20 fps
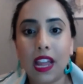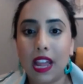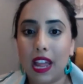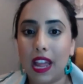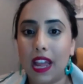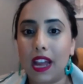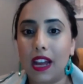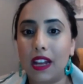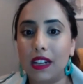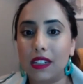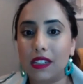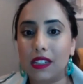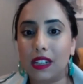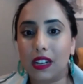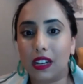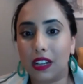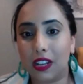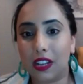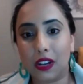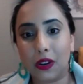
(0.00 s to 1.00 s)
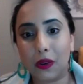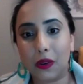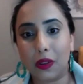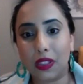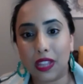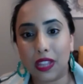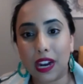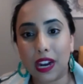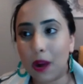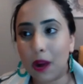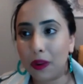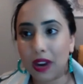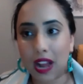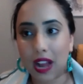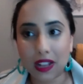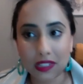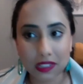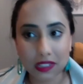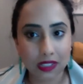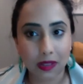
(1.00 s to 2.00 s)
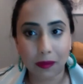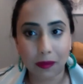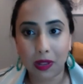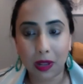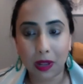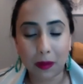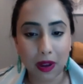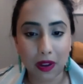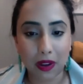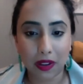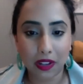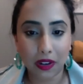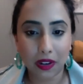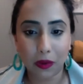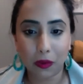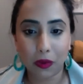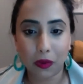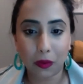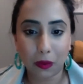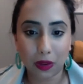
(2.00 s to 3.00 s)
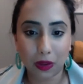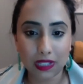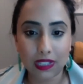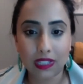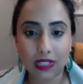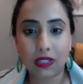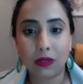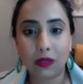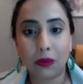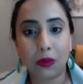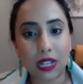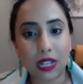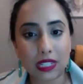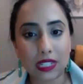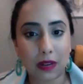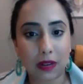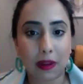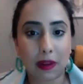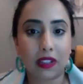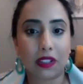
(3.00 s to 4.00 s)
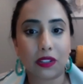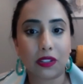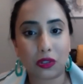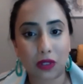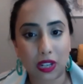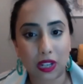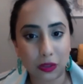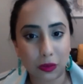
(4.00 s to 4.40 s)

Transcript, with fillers: And, you know, then I would ask something about, you know, well, what's, what is it about the stress?